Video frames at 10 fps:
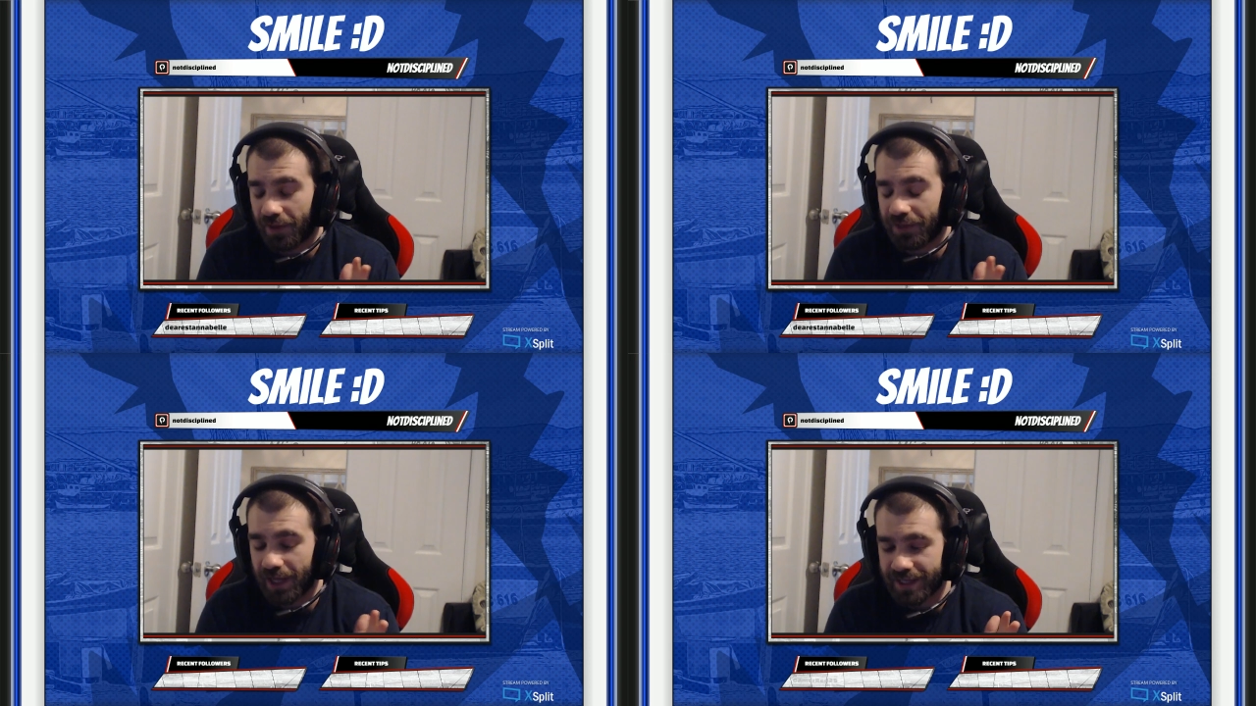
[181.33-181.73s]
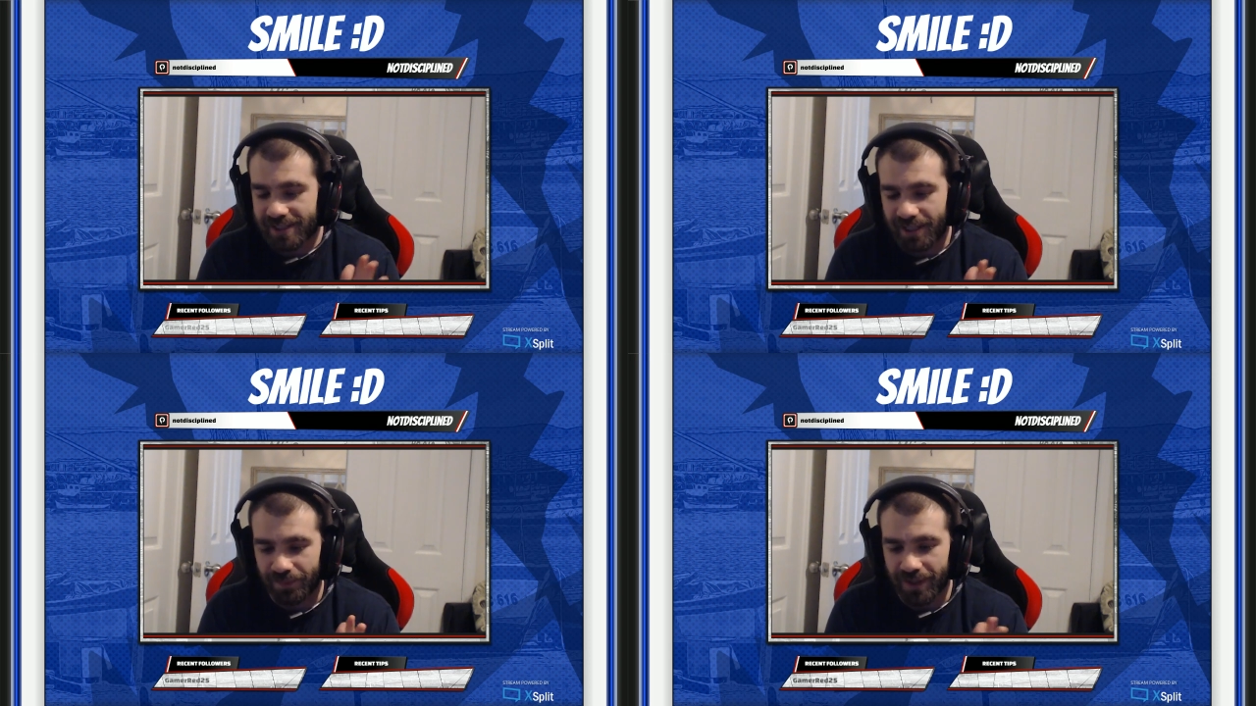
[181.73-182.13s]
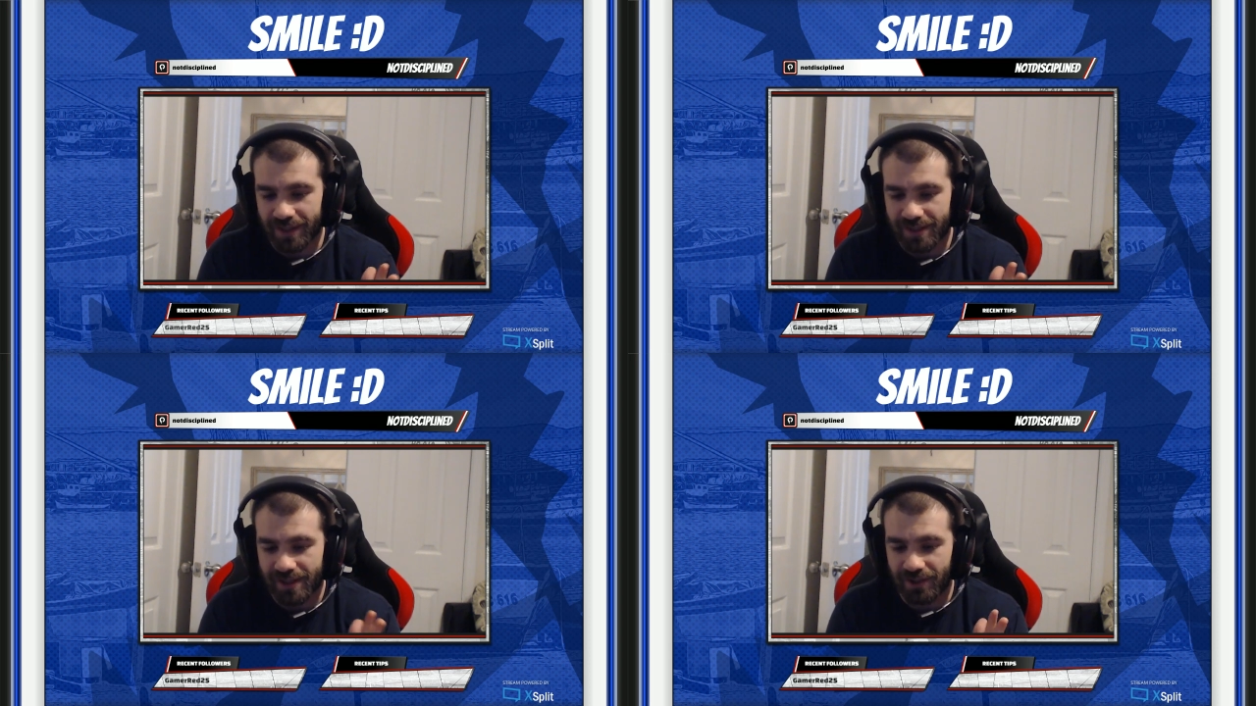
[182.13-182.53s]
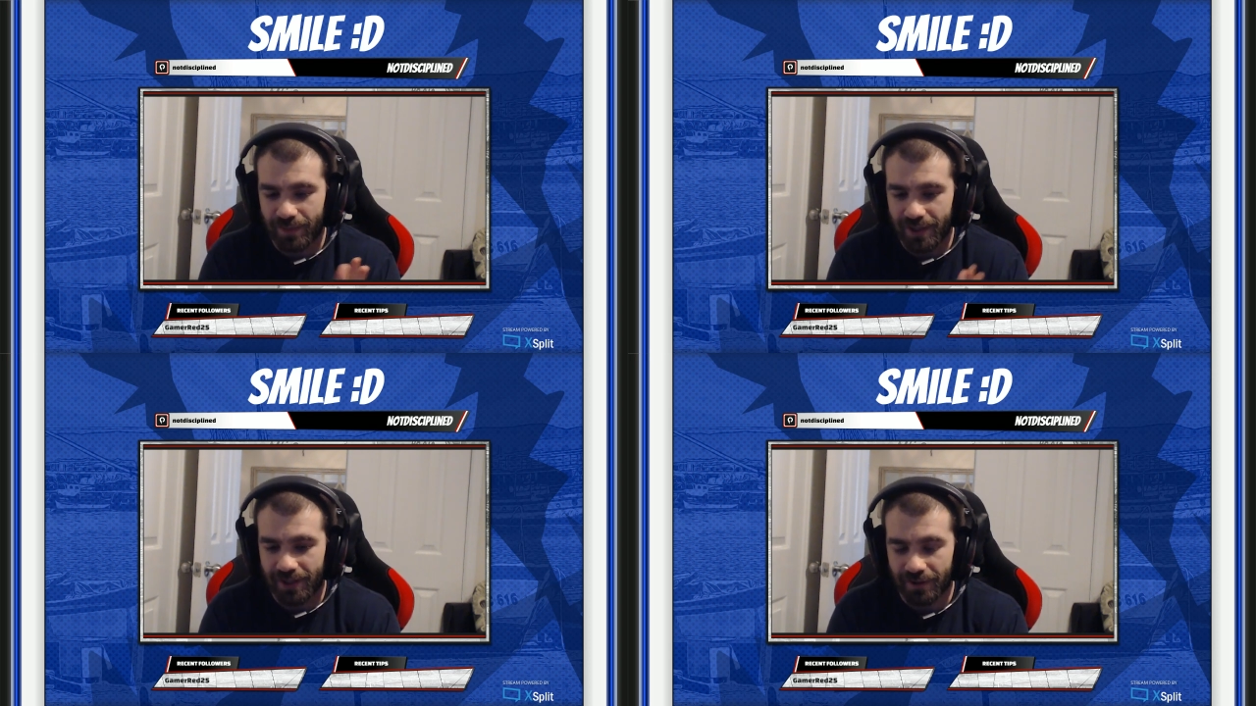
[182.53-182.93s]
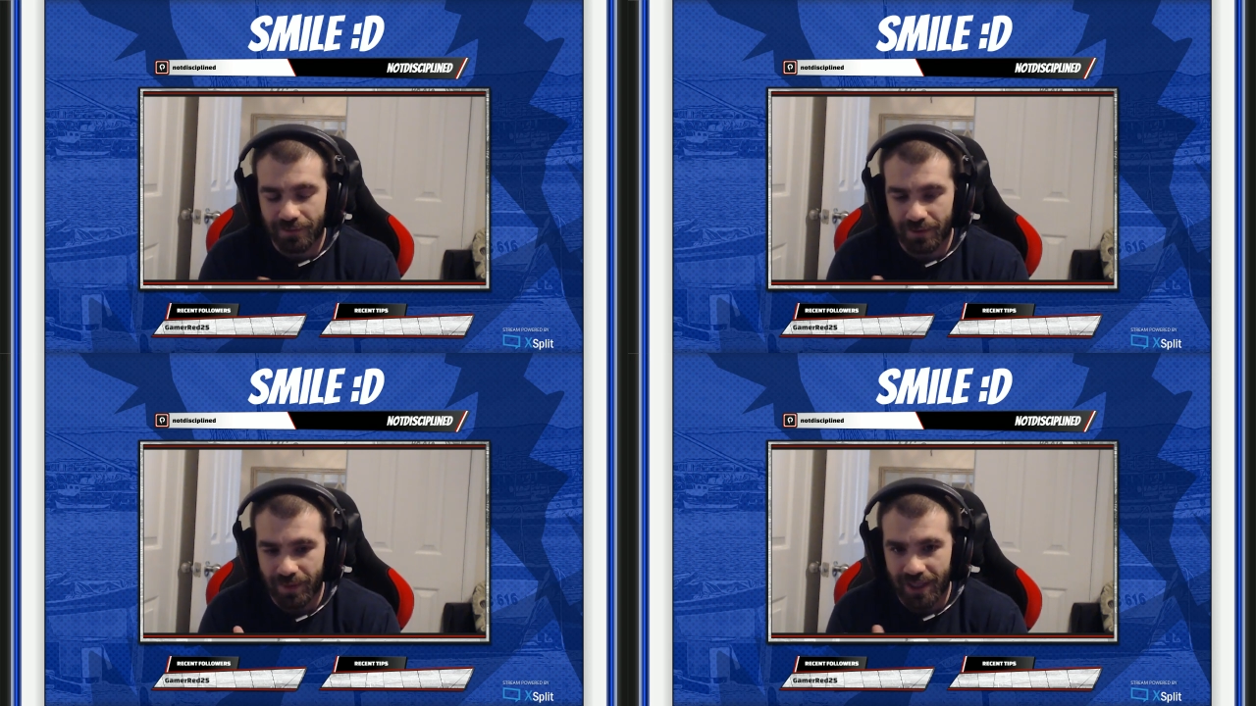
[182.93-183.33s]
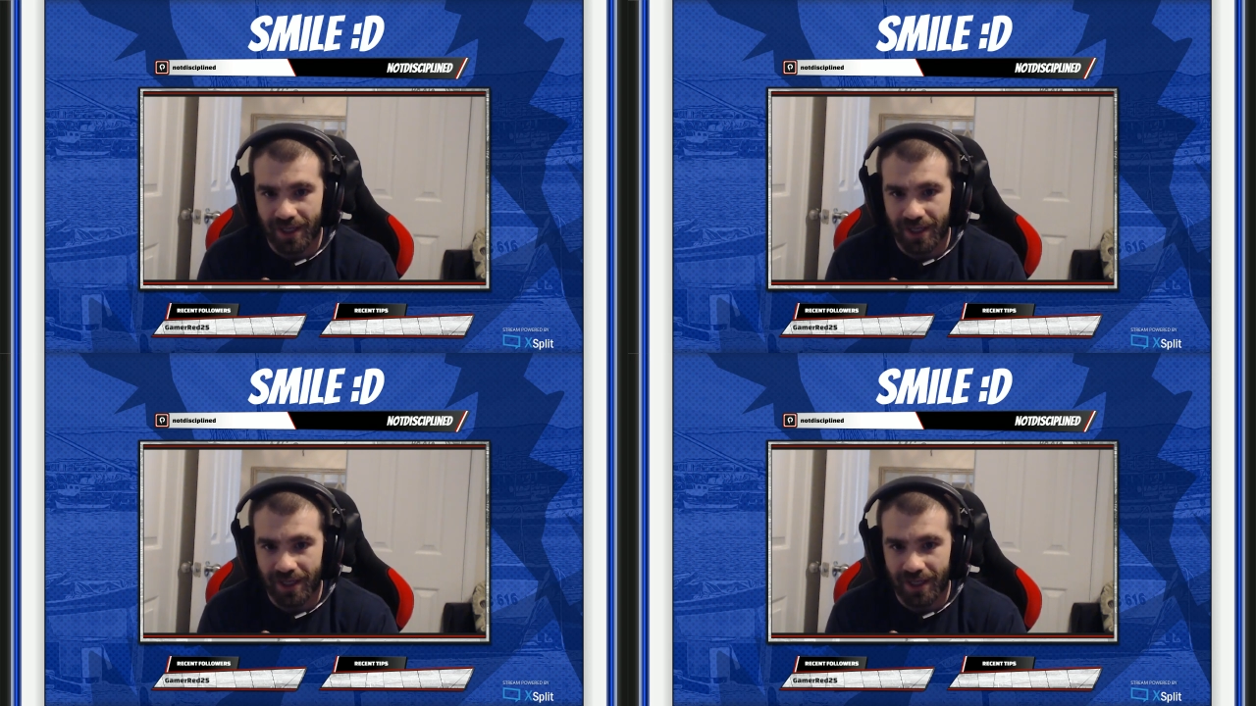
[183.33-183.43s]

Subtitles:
think it's something that's going to be good for me,